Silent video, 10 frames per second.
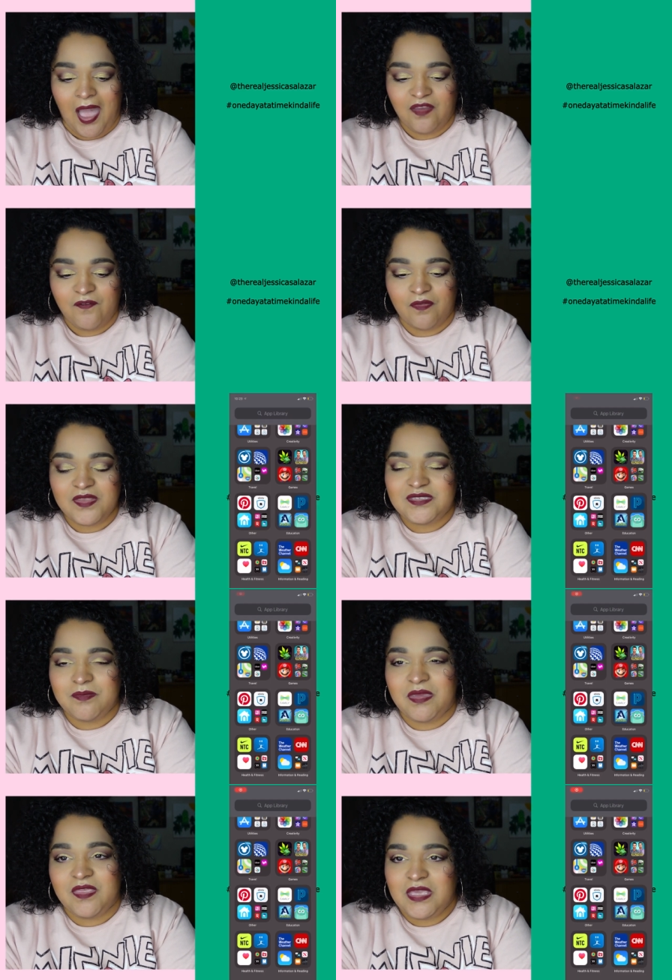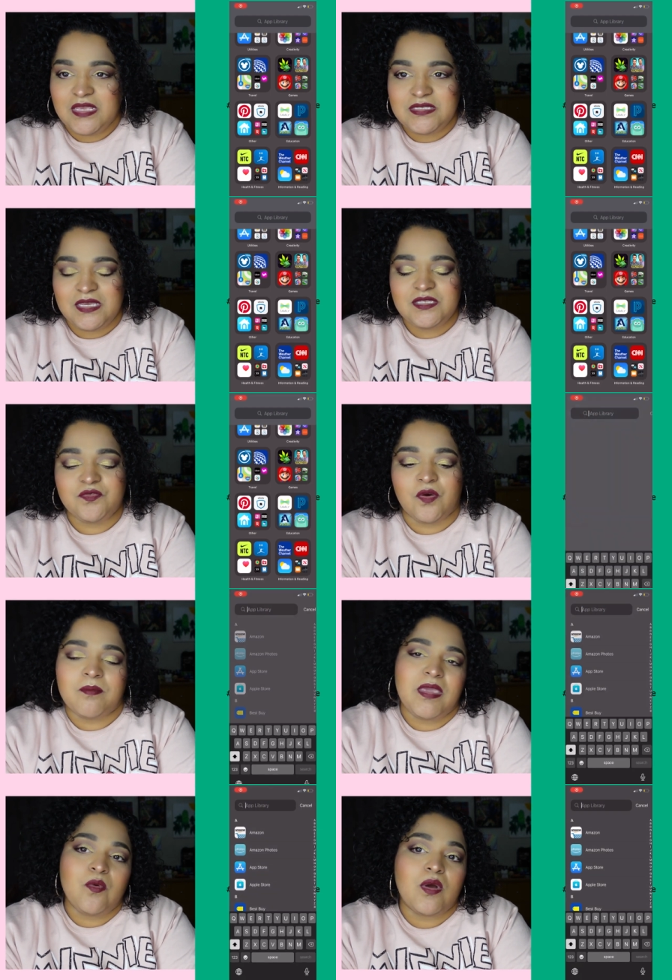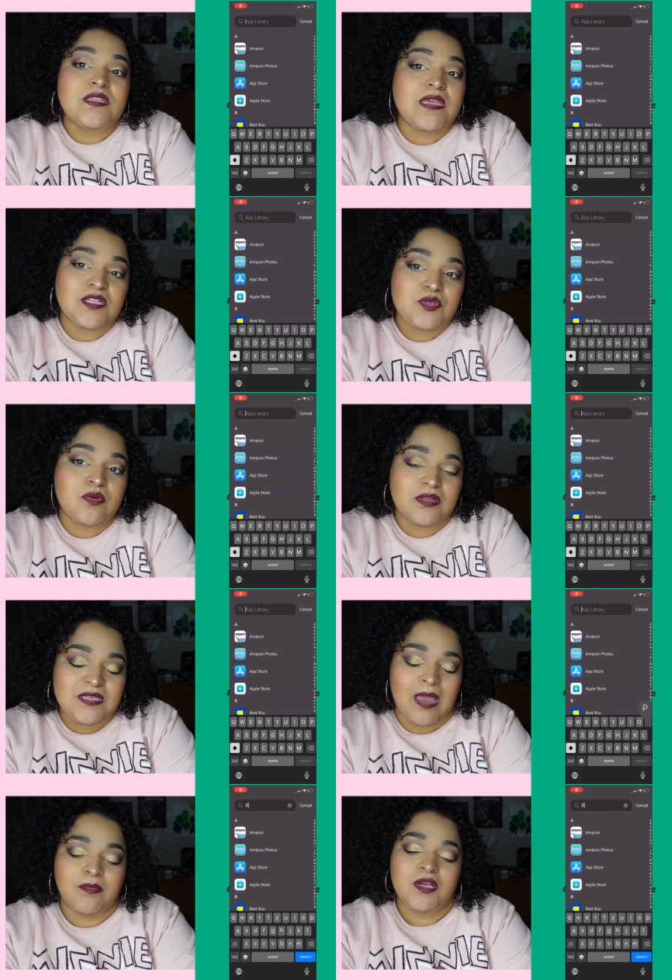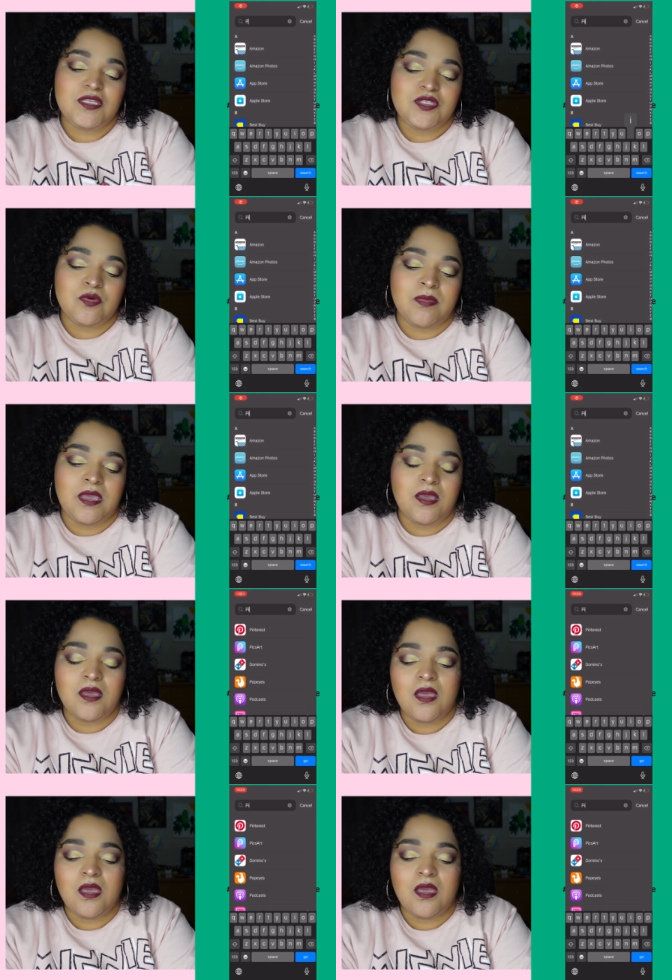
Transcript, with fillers: I found this to be the easiest for me where it's not too time consuming.